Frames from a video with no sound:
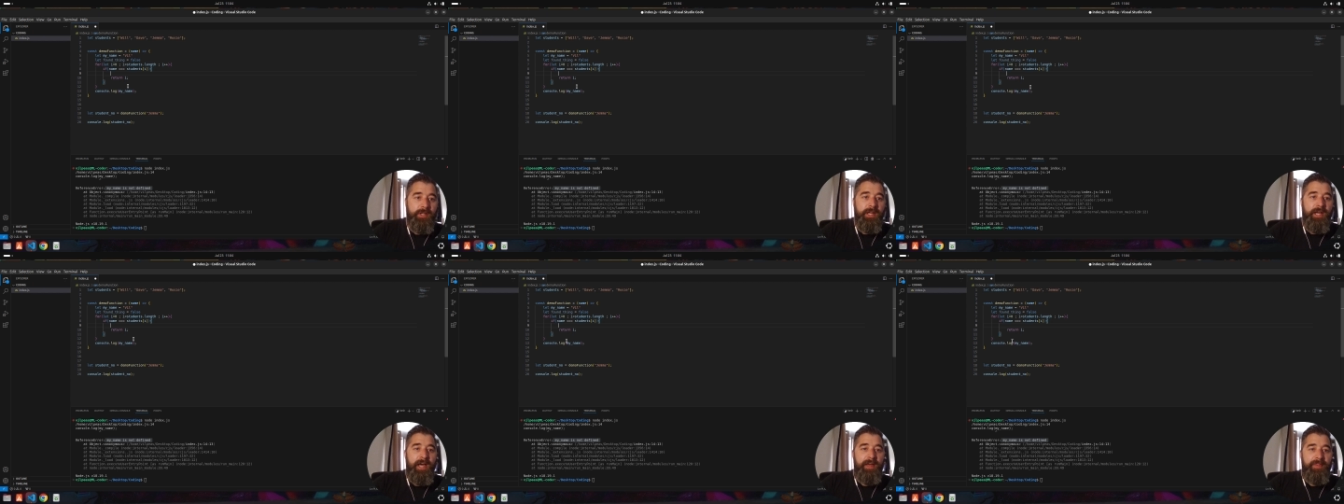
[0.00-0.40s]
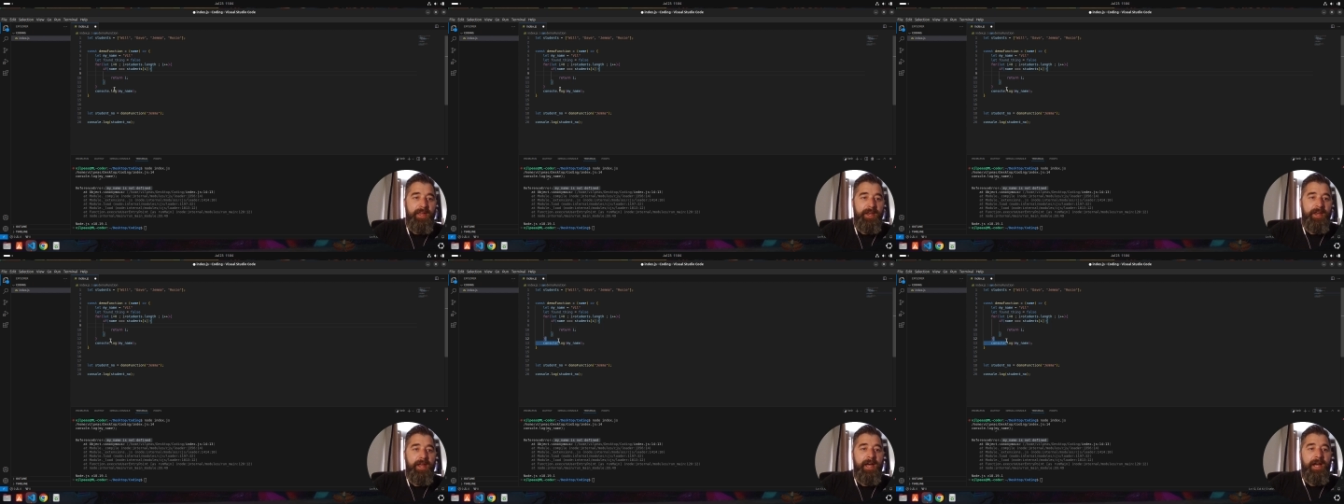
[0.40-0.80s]
and
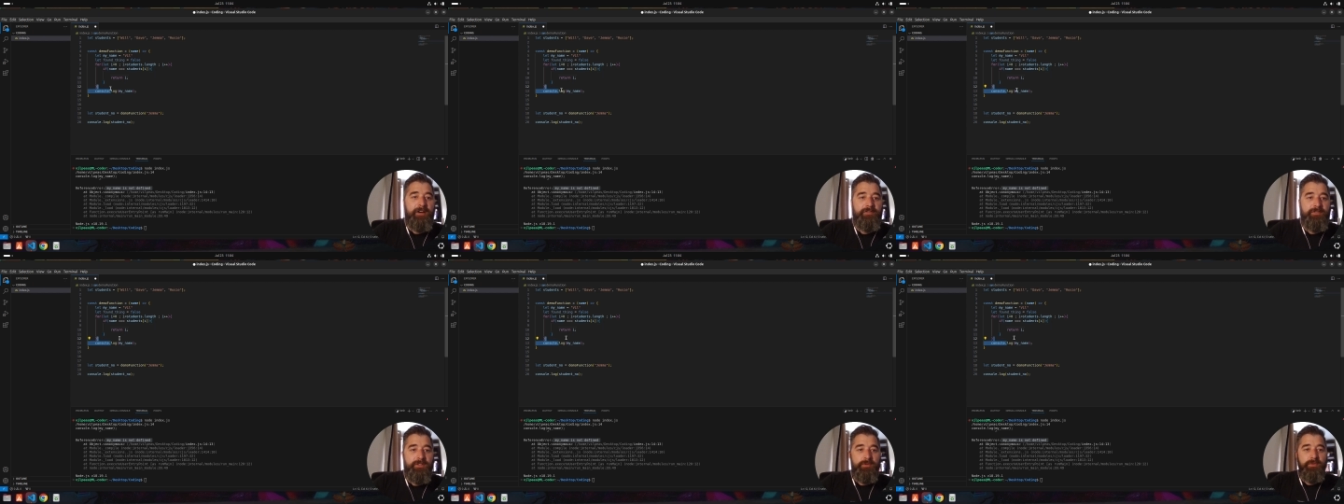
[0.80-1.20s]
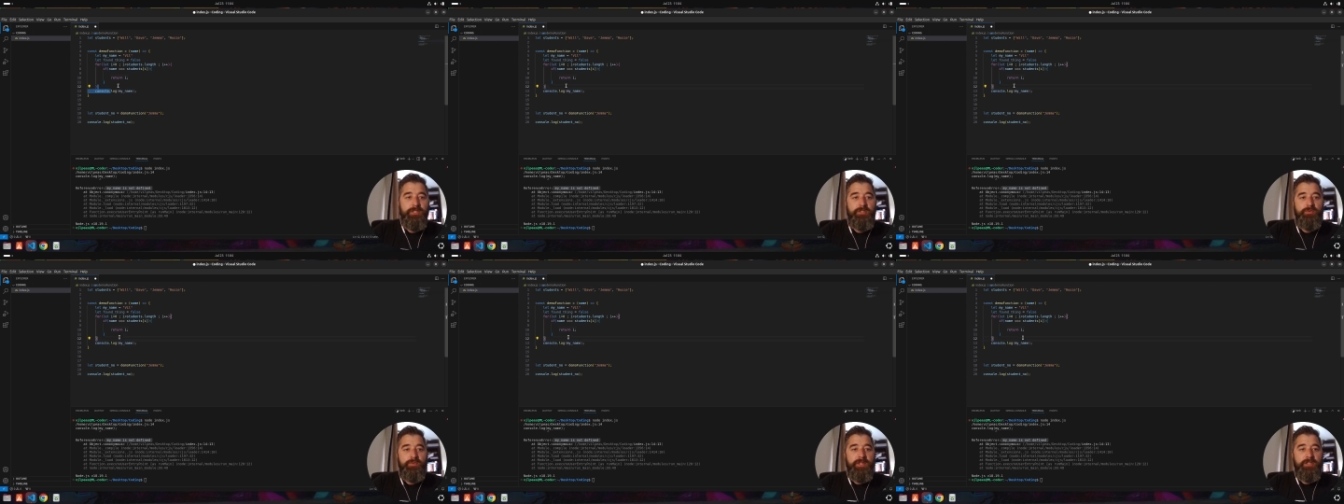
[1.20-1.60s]
then
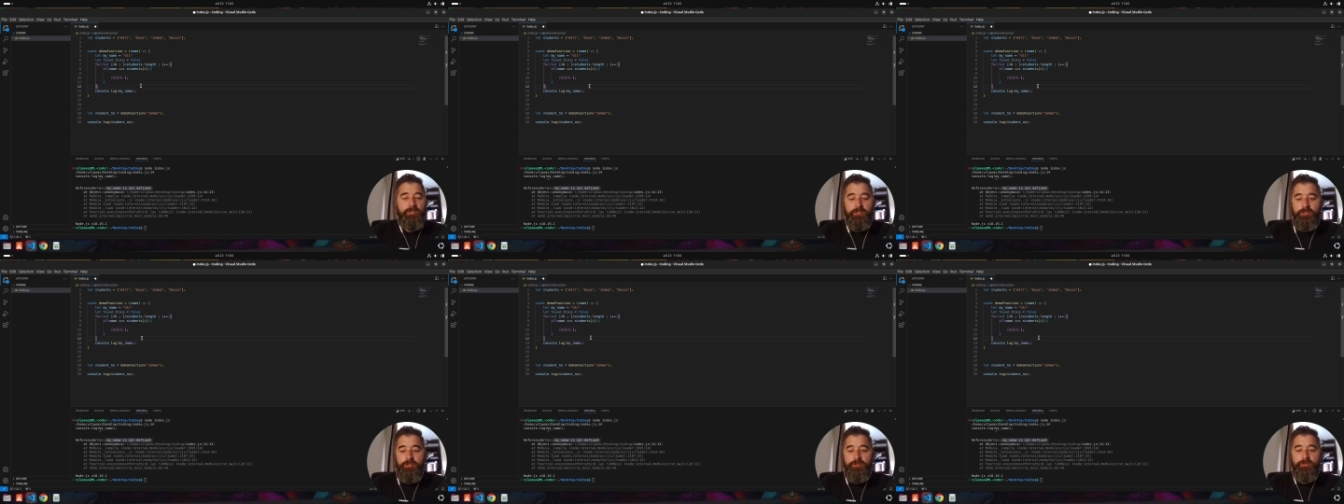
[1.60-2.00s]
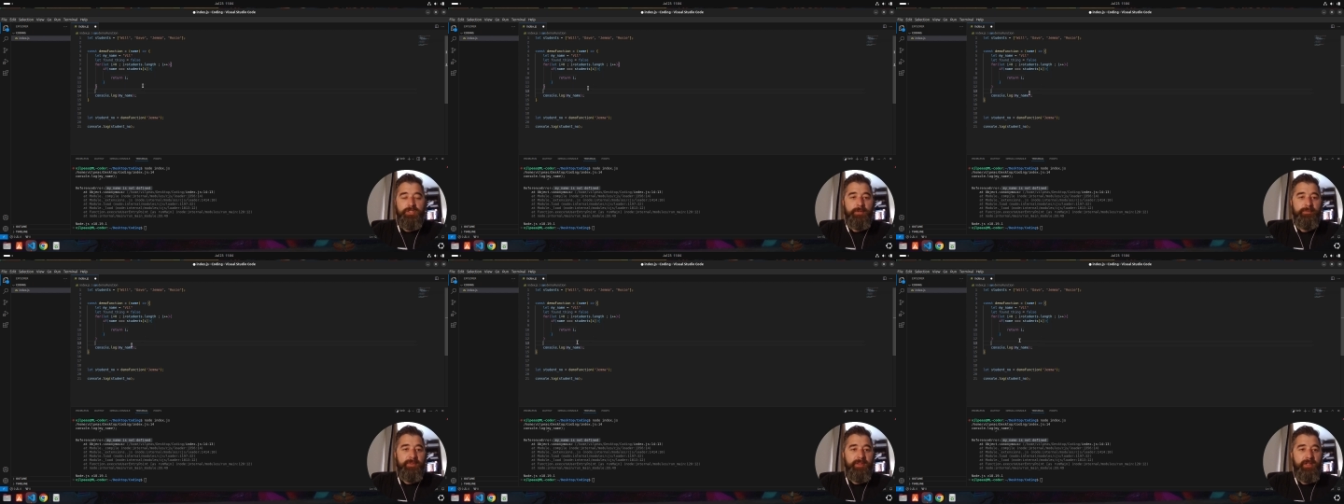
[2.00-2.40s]
afterwards we could do
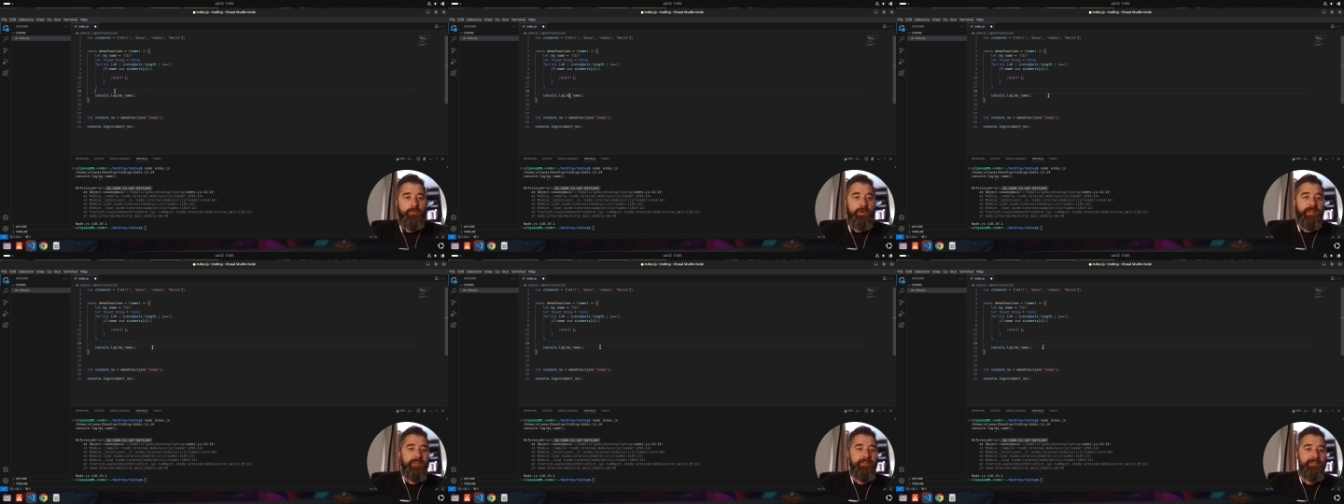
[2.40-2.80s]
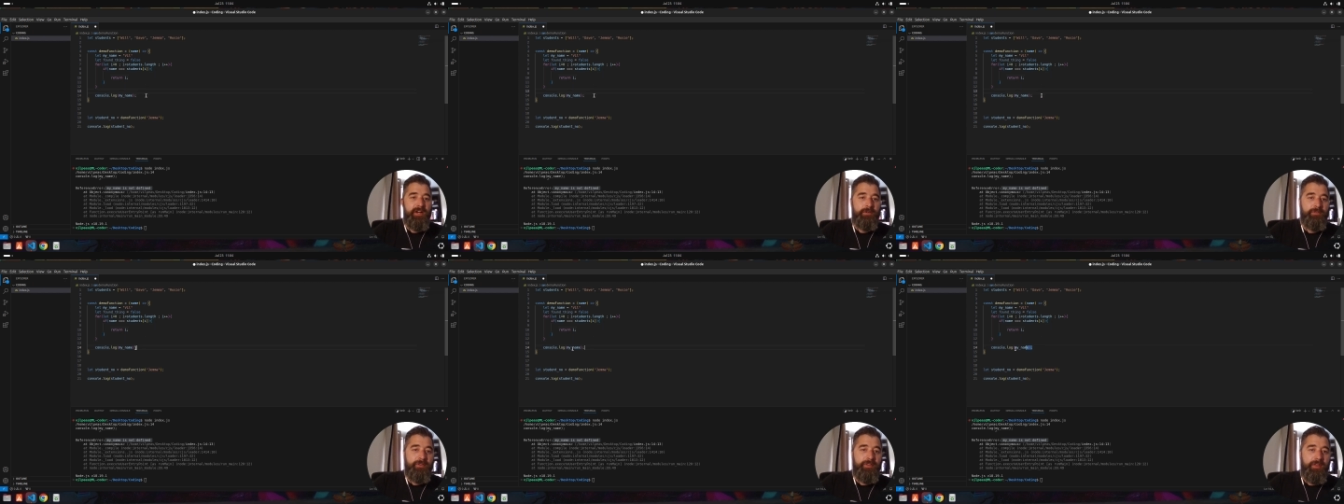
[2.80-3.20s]
something with
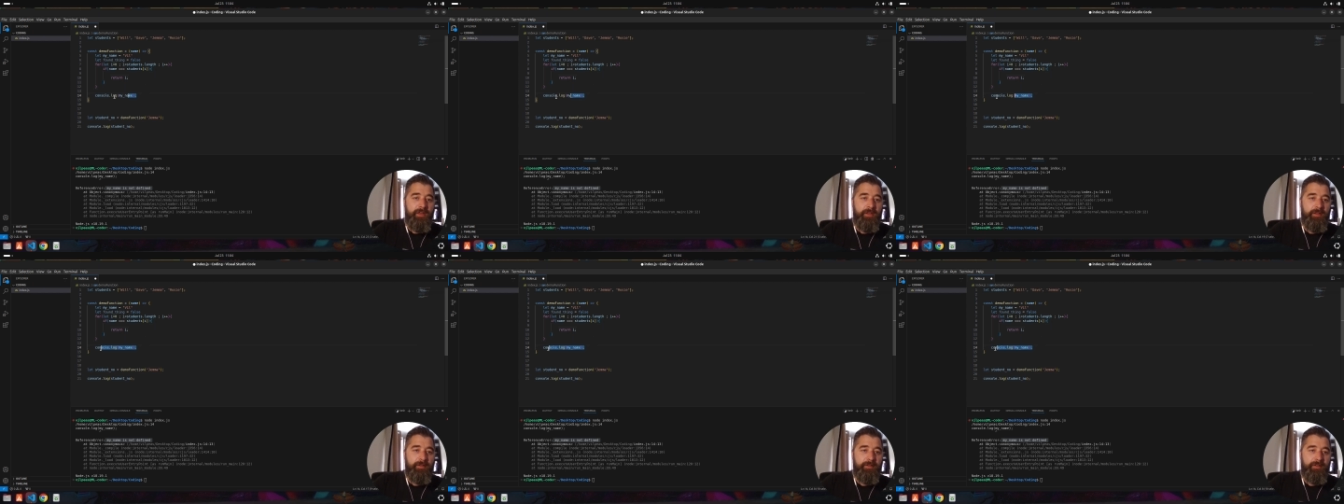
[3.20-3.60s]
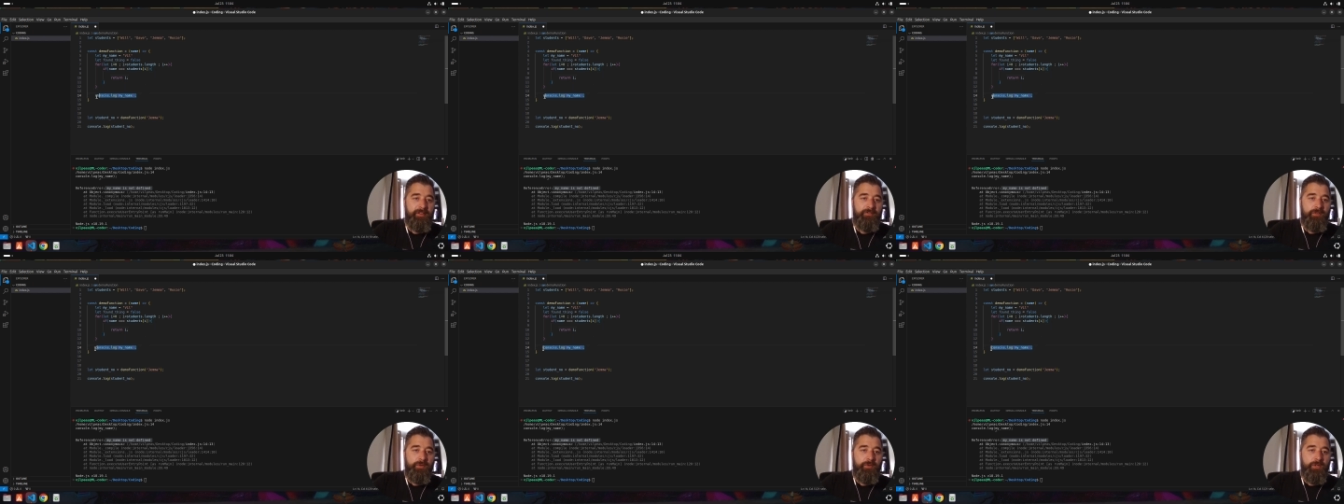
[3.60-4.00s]
found thing if
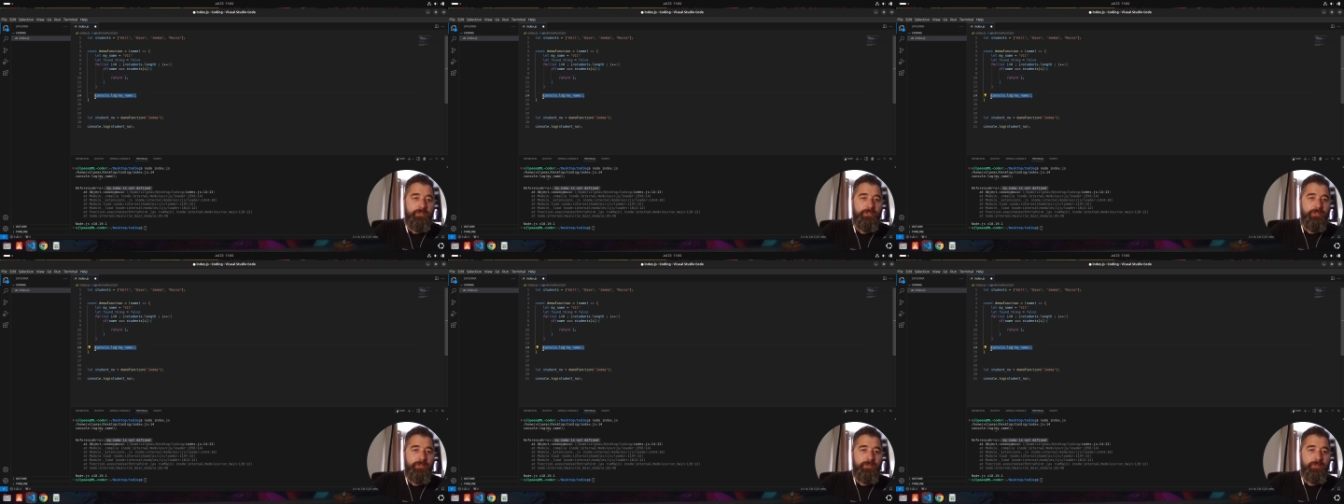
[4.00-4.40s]
we want to.